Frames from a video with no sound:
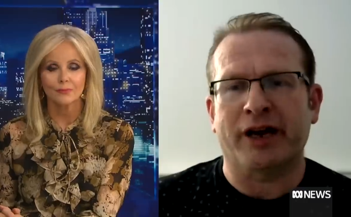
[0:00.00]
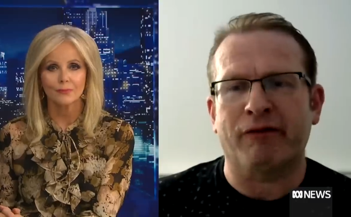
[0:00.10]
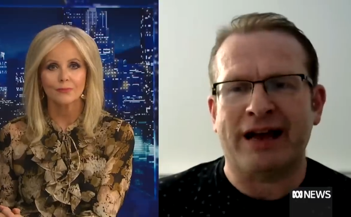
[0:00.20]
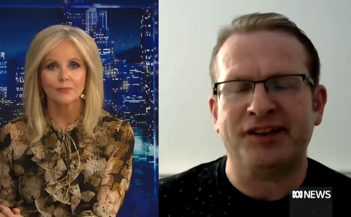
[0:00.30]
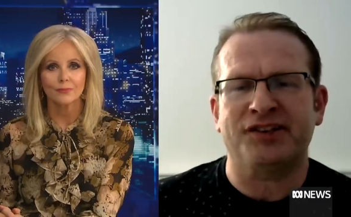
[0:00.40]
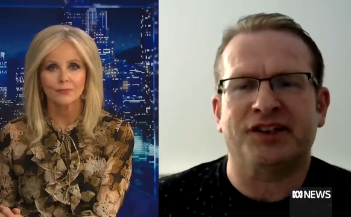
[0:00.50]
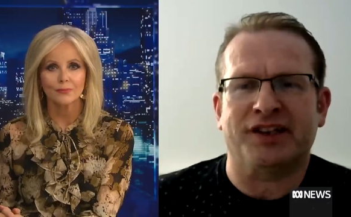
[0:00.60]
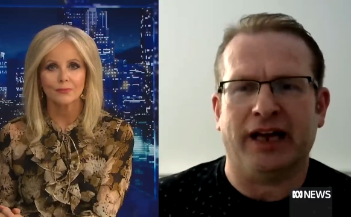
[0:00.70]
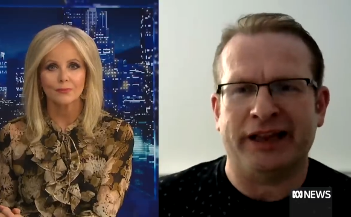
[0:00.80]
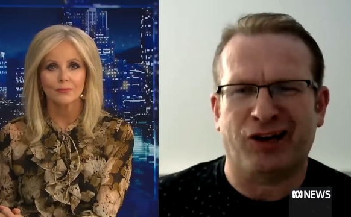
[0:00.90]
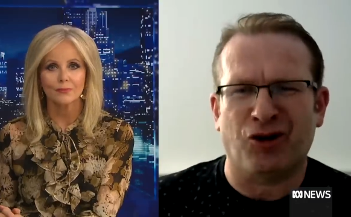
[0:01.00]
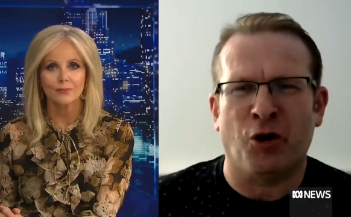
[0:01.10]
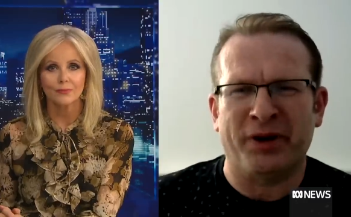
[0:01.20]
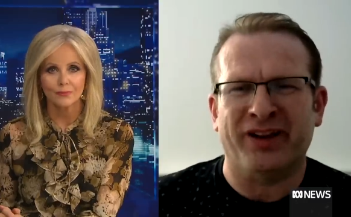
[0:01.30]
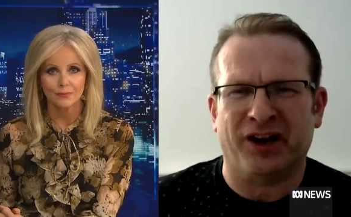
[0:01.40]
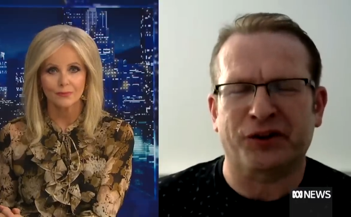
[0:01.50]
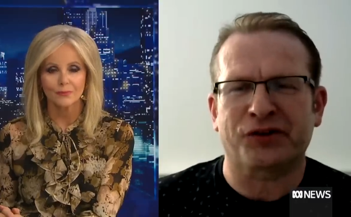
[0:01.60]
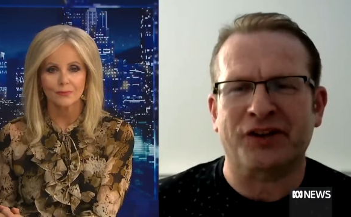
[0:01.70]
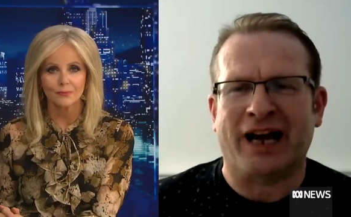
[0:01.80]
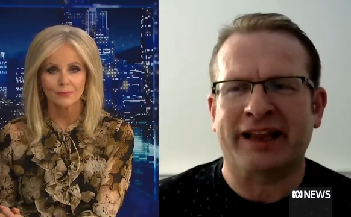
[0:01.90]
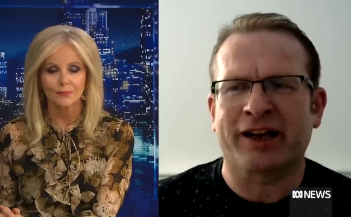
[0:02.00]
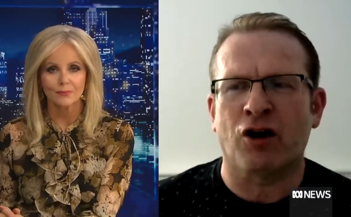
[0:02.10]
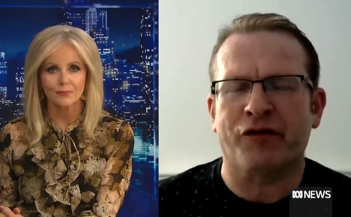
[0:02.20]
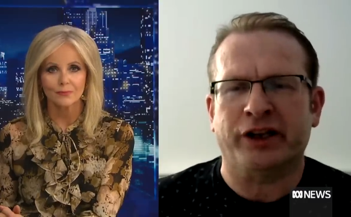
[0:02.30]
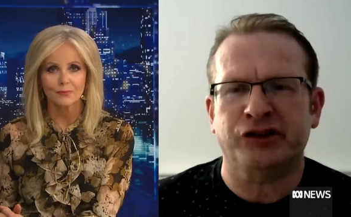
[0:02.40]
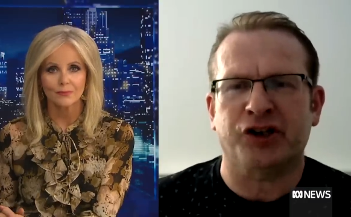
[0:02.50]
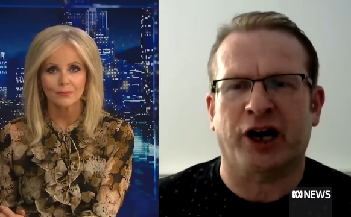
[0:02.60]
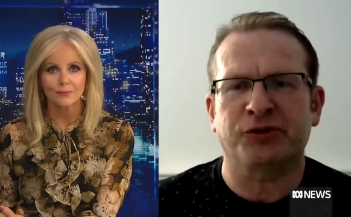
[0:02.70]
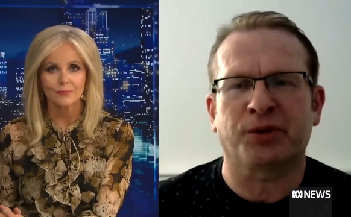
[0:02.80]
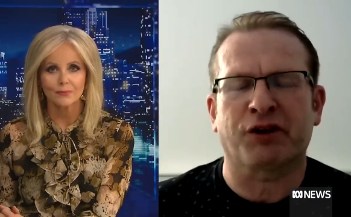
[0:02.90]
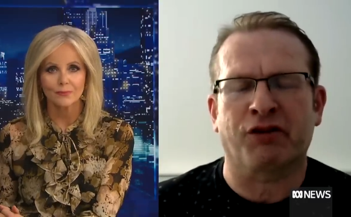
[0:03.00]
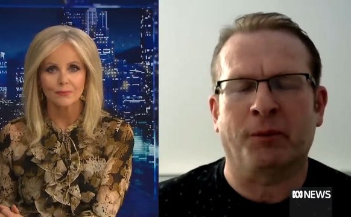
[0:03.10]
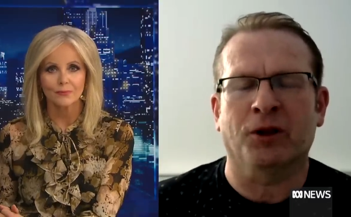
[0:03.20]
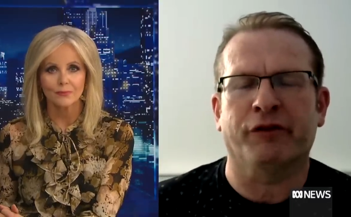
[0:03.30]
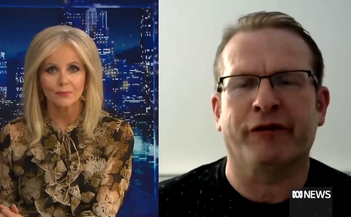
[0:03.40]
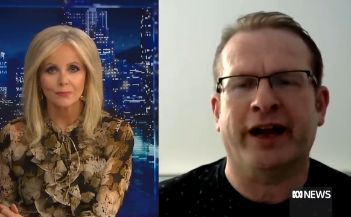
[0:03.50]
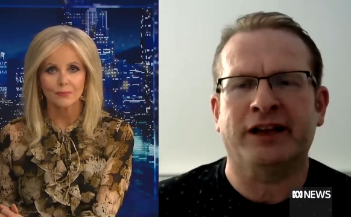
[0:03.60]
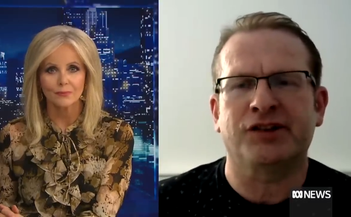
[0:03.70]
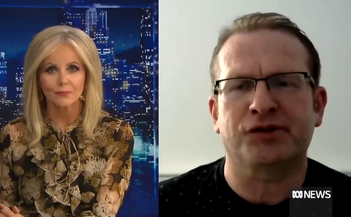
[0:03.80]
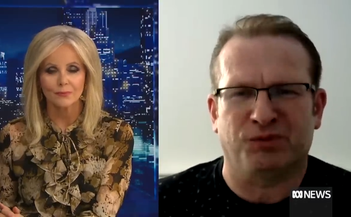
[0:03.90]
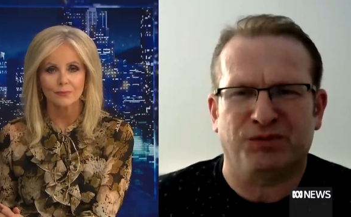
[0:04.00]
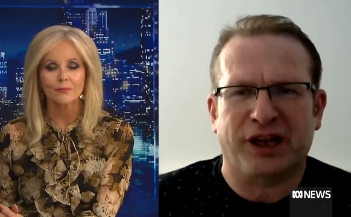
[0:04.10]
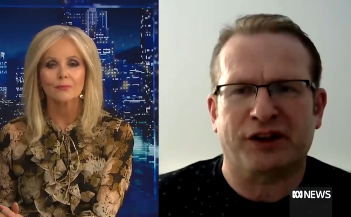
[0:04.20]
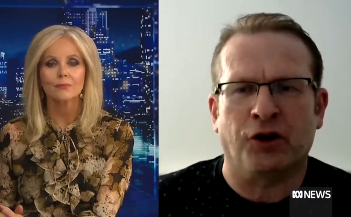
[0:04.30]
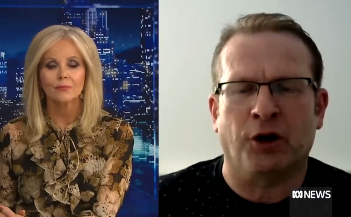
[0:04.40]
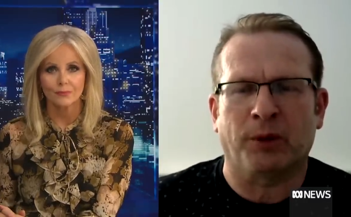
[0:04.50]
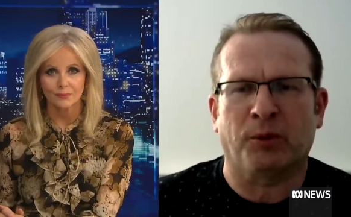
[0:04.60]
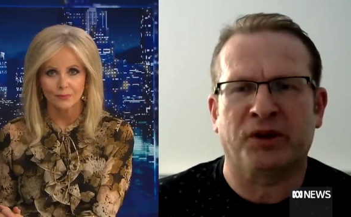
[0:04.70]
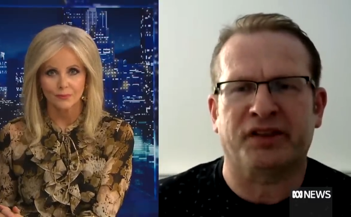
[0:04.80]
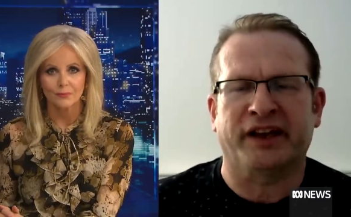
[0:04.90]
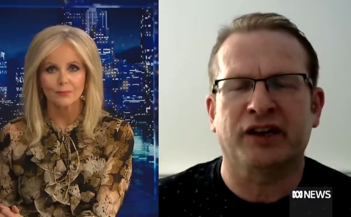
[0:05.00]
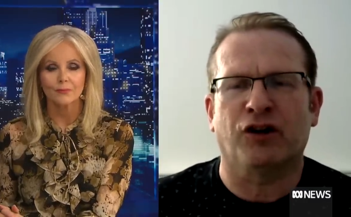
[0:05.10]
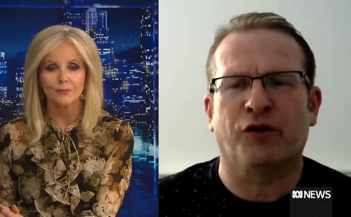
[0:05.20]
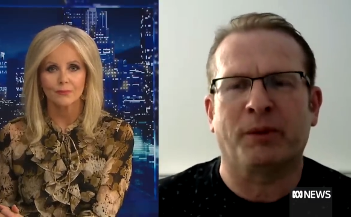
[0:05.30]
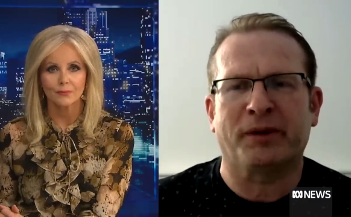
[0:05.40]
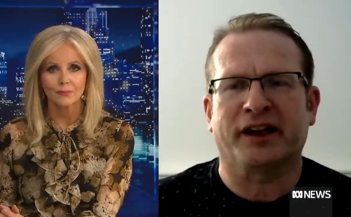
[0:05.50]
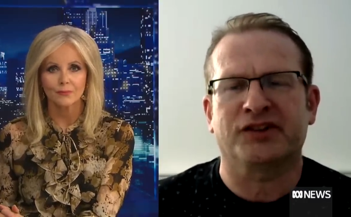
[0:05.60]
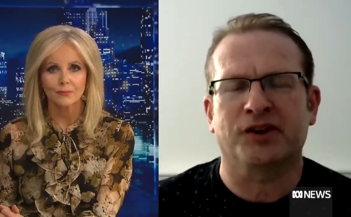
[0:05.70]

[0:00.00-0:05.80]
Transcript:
Speaker 1: arrested in the common understanding of it and charged with a criminal offence. That's normally what we think of when we think